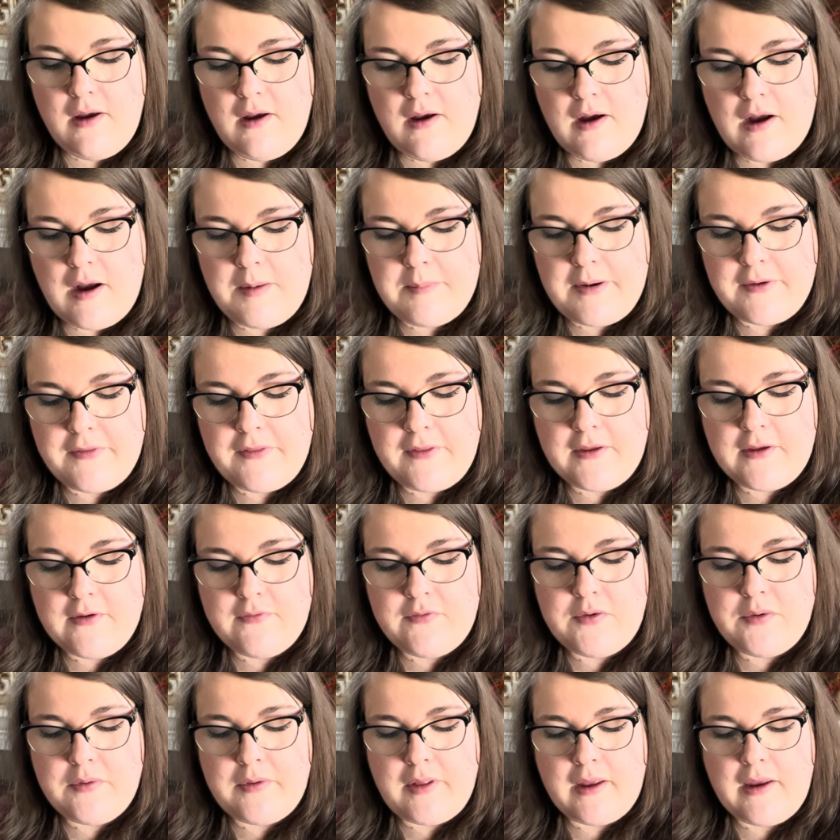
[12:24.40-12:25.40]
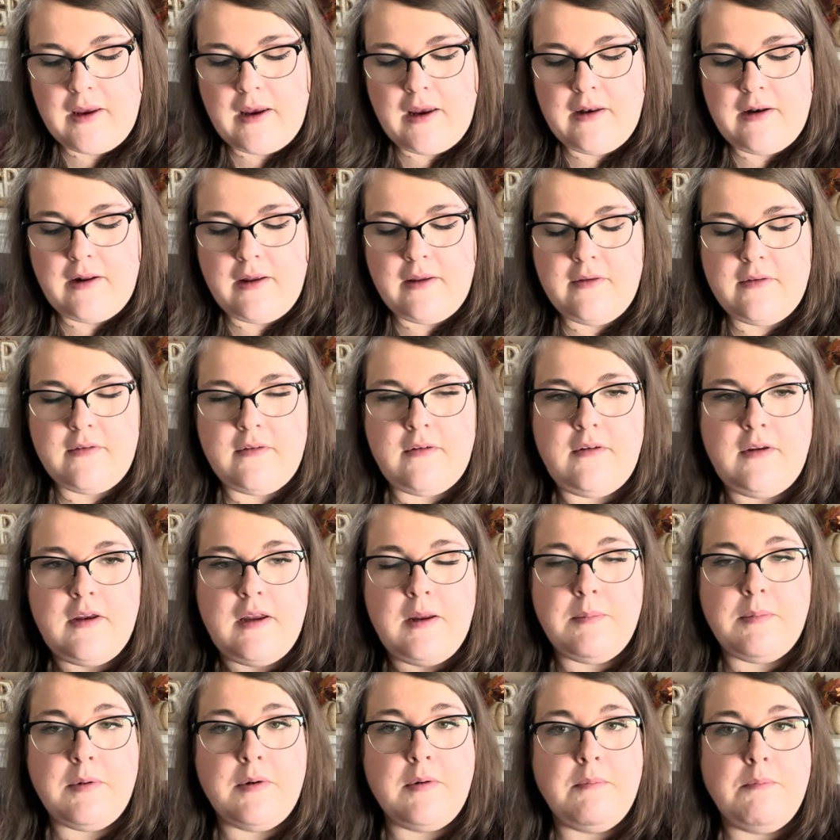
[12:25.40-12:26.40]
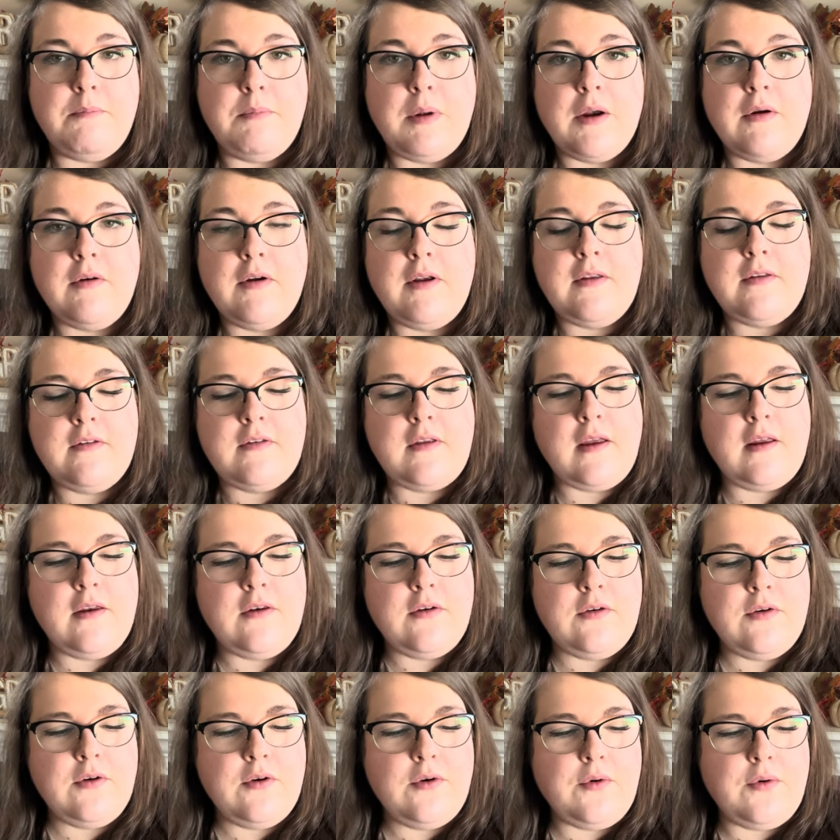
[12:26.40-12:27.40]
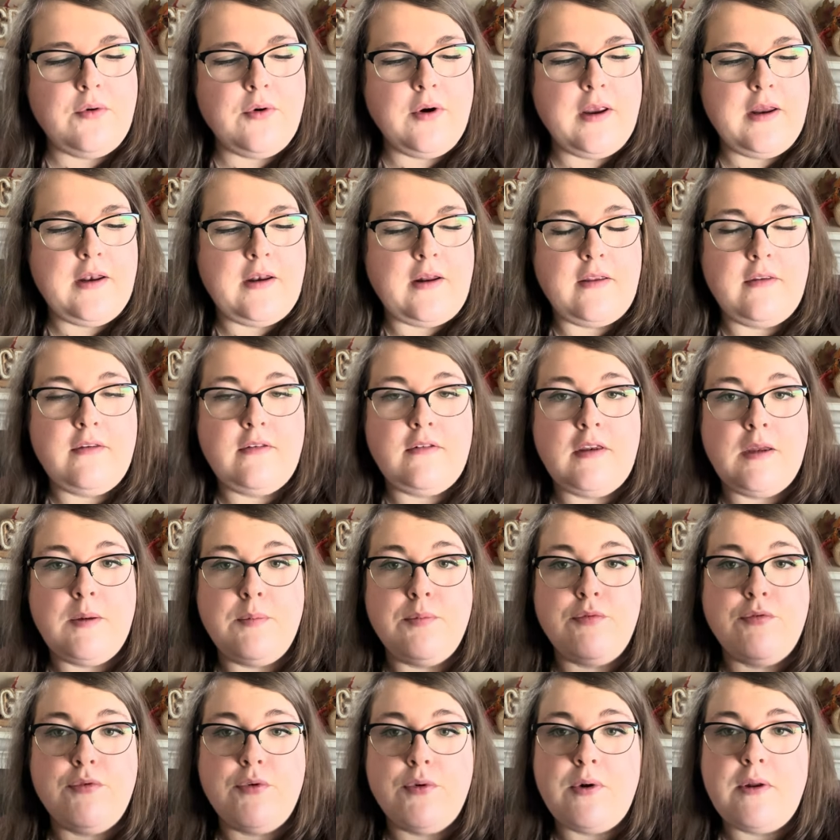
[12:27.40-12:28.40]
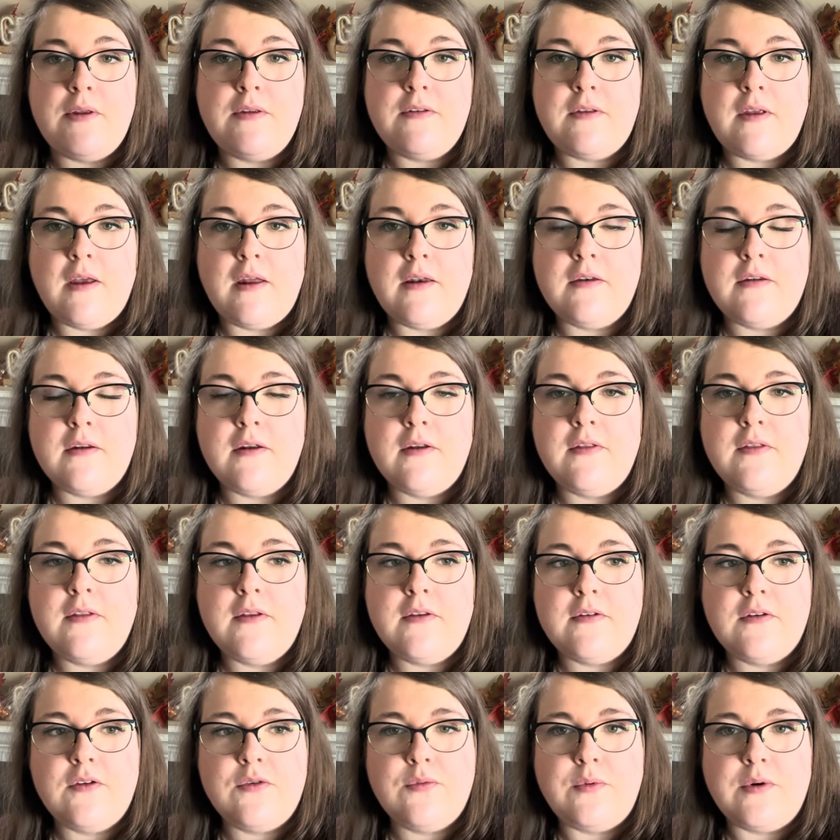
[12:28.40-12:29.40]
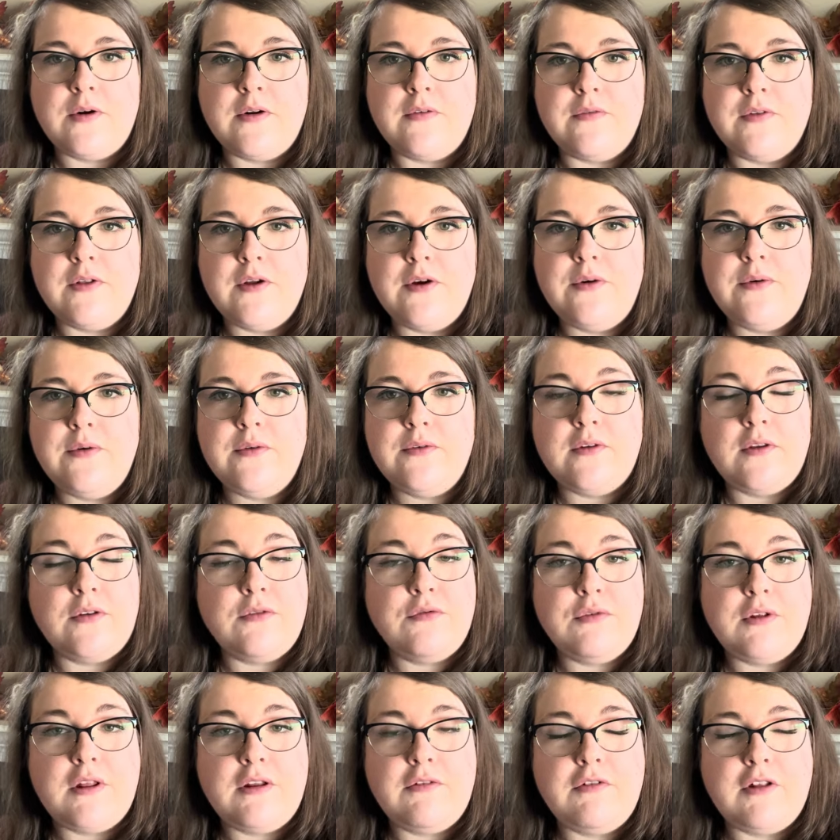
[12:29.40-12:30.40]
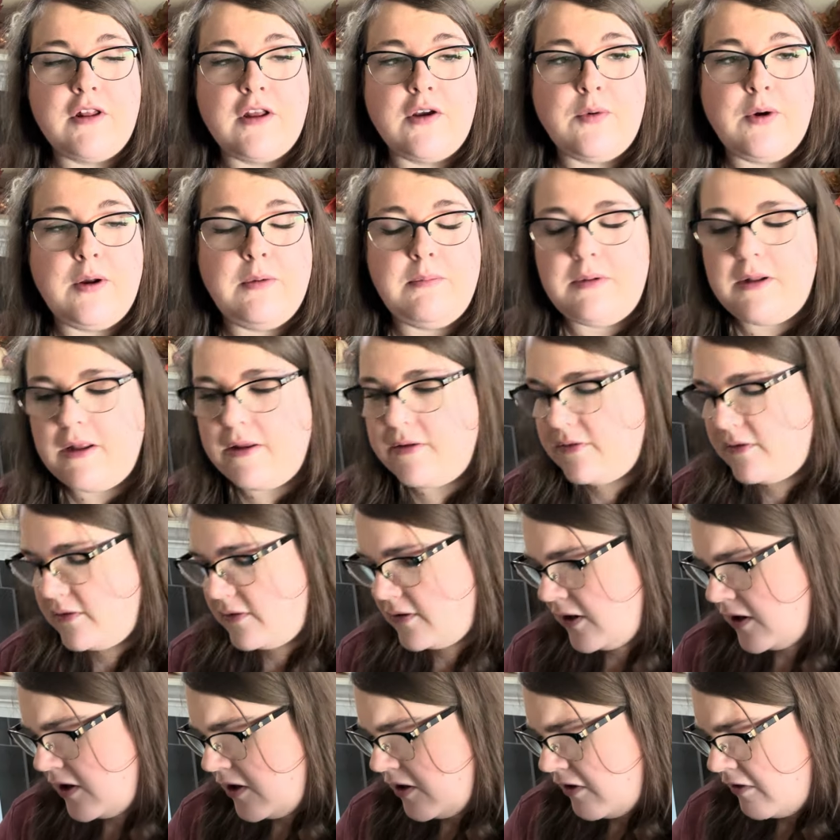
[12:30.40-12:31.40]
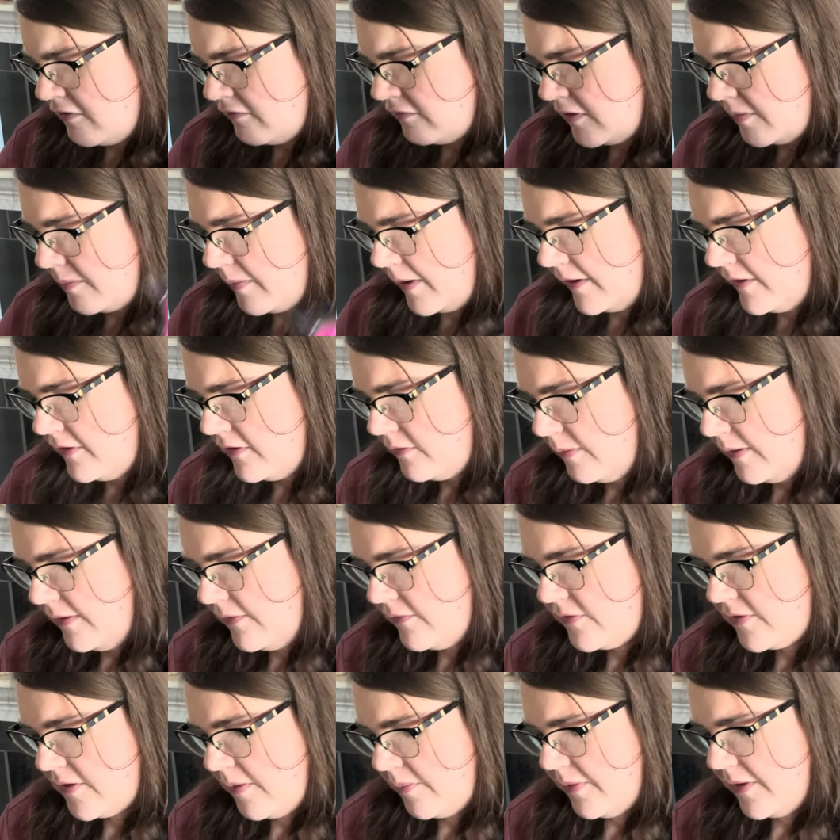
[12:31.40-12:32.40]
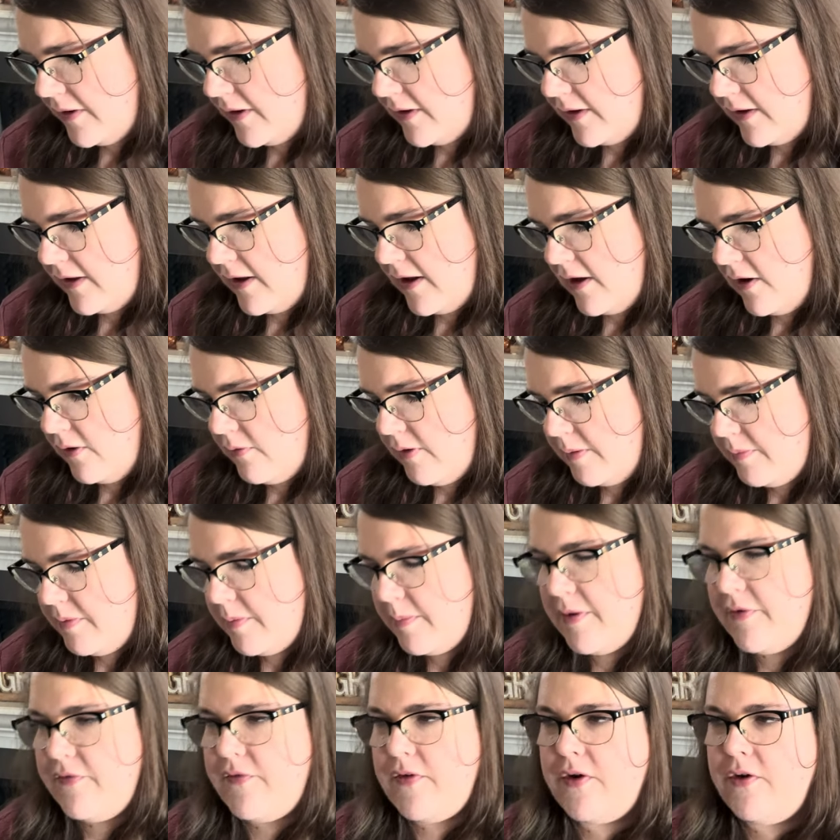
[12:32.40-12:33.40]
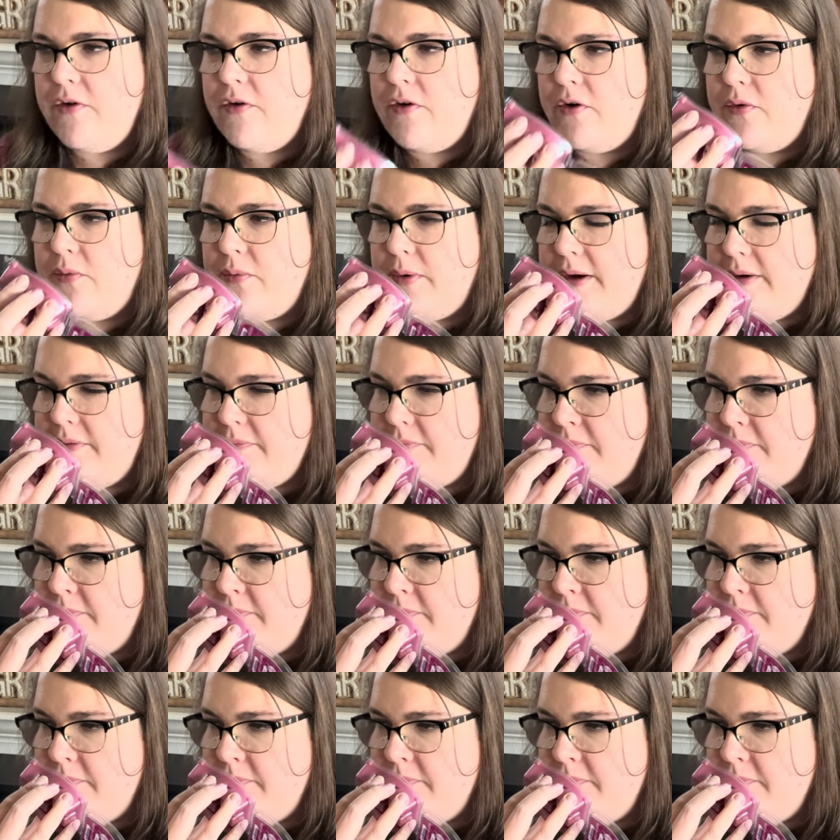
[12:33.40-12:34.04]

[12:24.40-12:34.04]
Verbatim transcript: Um, I think if you like a nice deep berry scent or a nice deep fruity scent, this is one of those. It's really, really quite pleasant. Reminds me of something and I can't quite put my finger on what.